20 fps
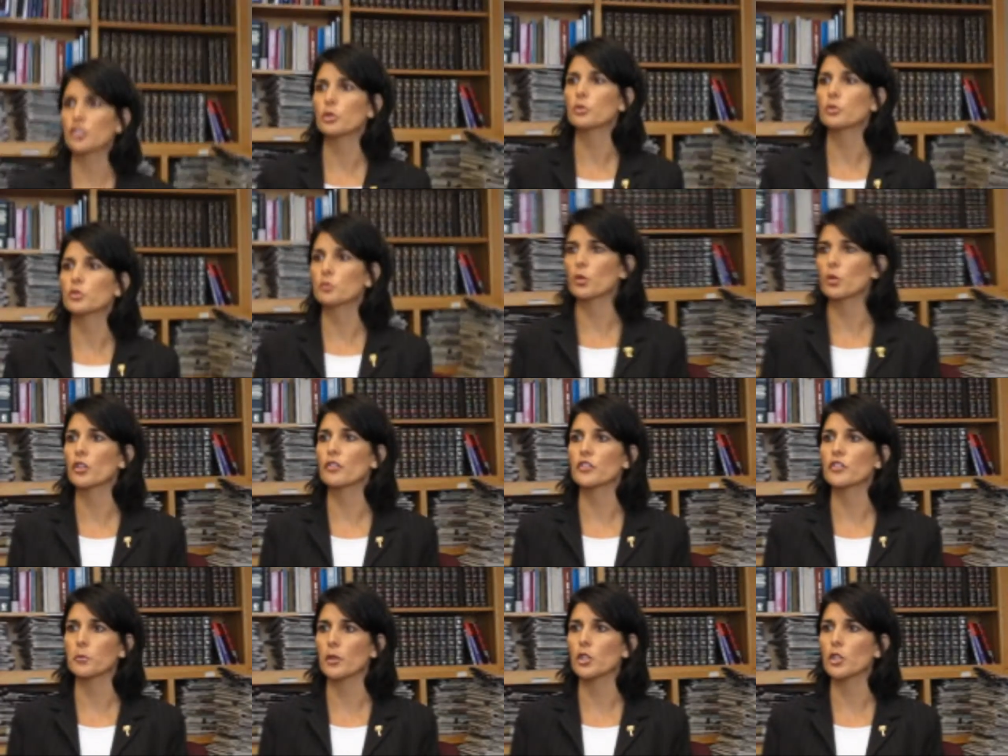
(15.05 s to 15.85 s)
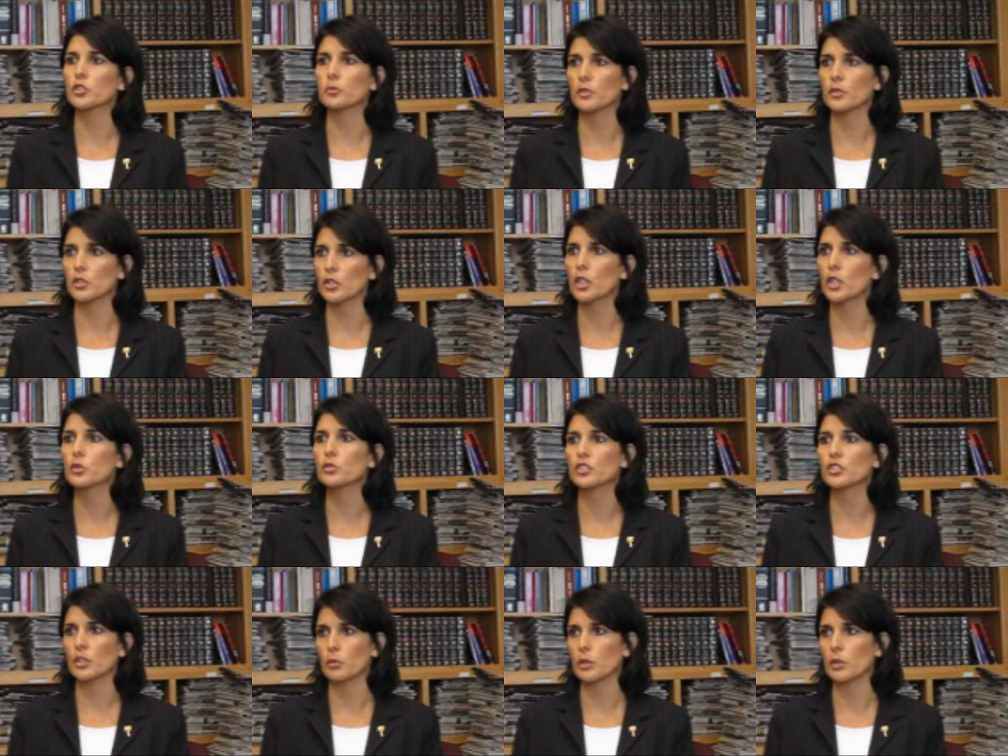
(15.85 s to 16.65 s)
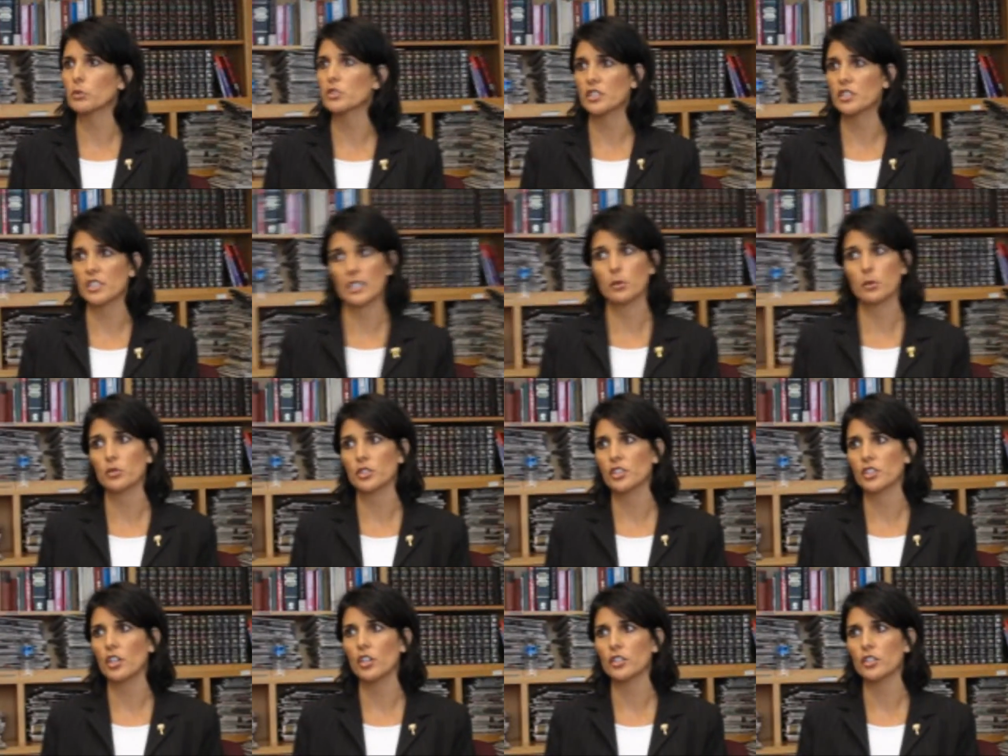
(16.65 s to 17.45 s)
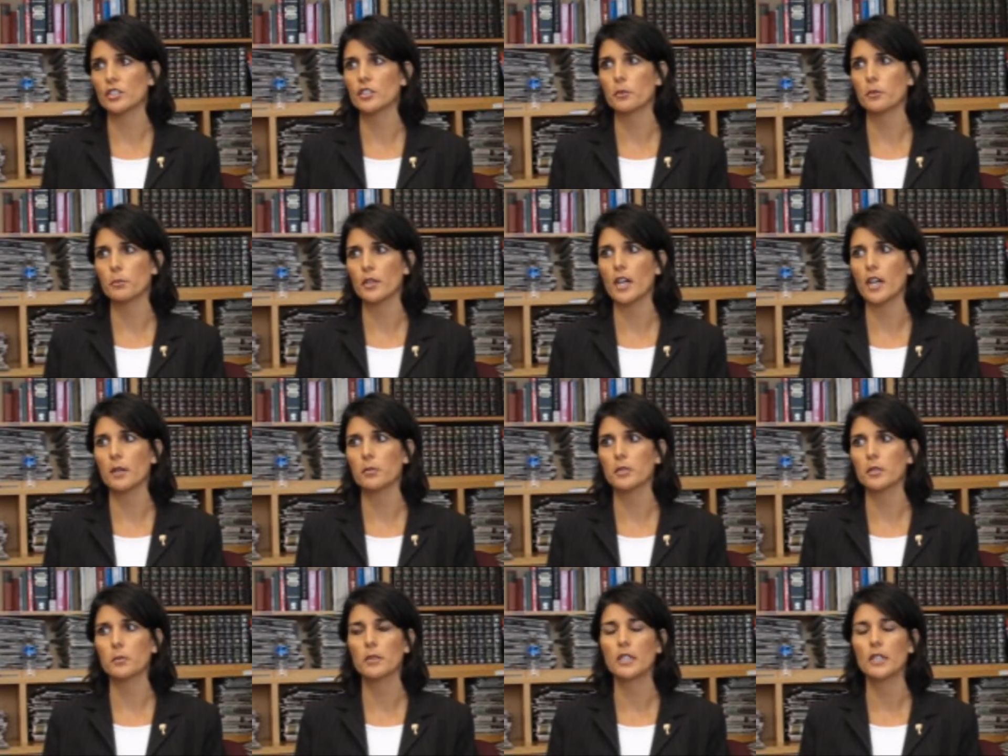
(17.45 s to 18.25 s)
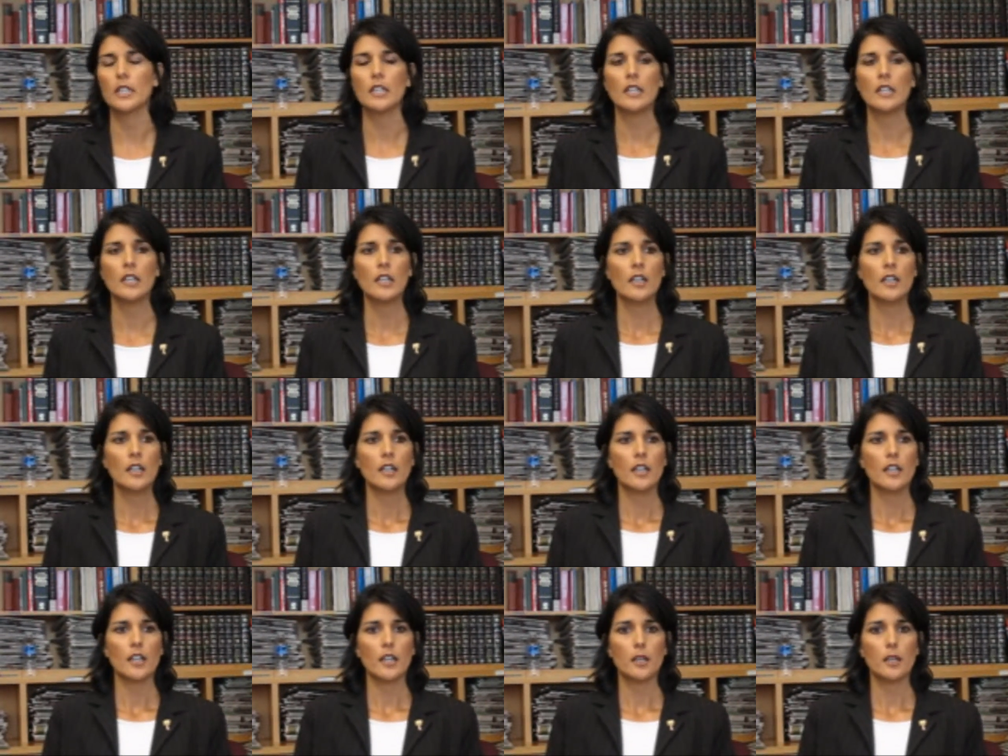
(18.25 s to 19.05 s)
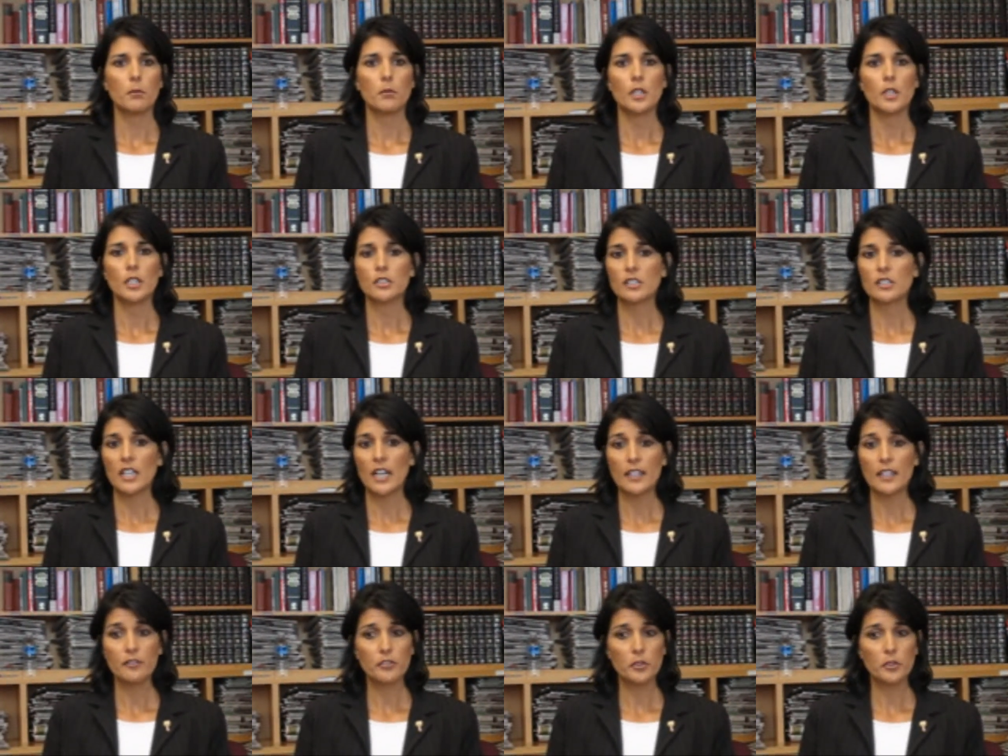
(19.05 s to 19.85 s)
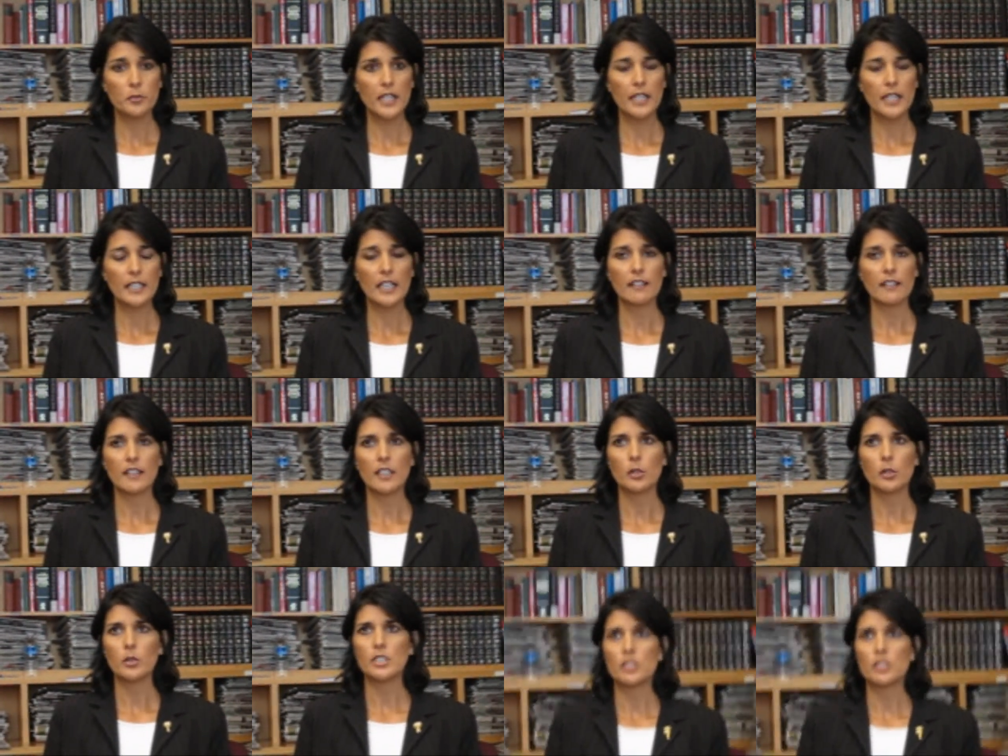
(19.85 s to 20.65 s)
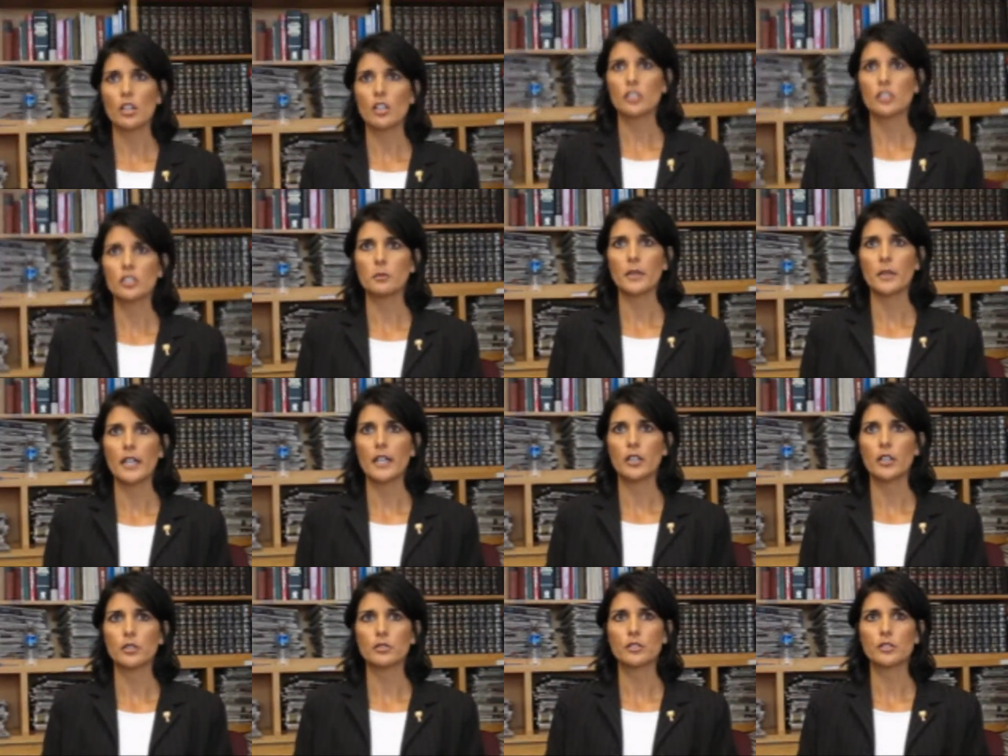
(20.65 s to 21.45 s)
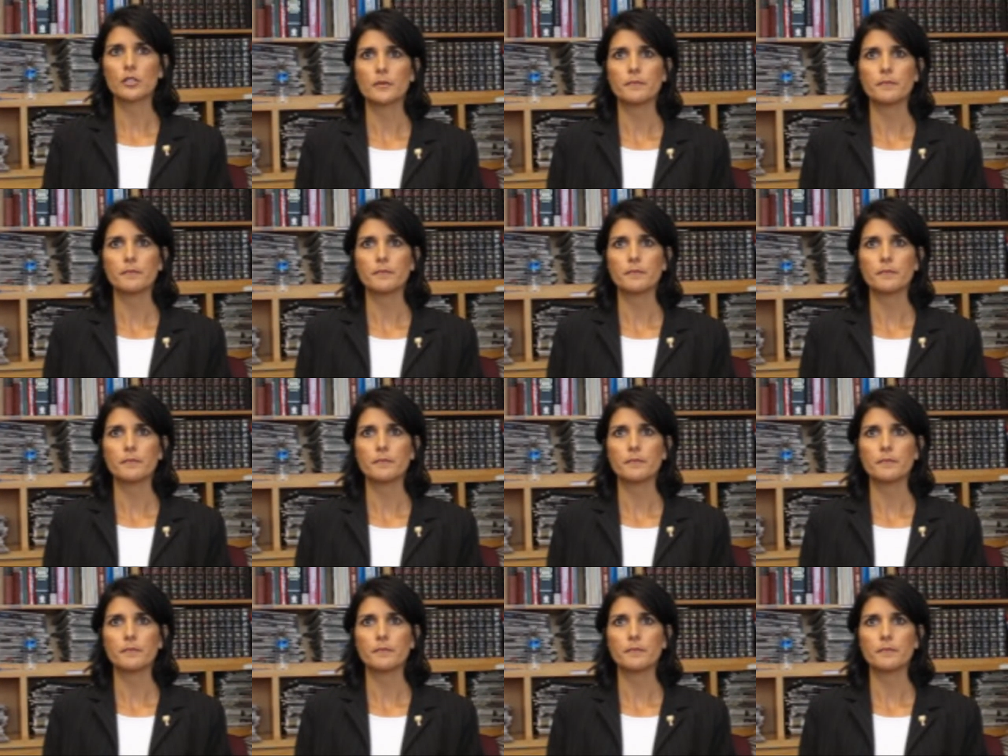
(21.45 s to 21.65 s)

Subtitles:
issue. It was more of the multiple loans that we were seeing was causing the problem. Aside from that, I think we talked about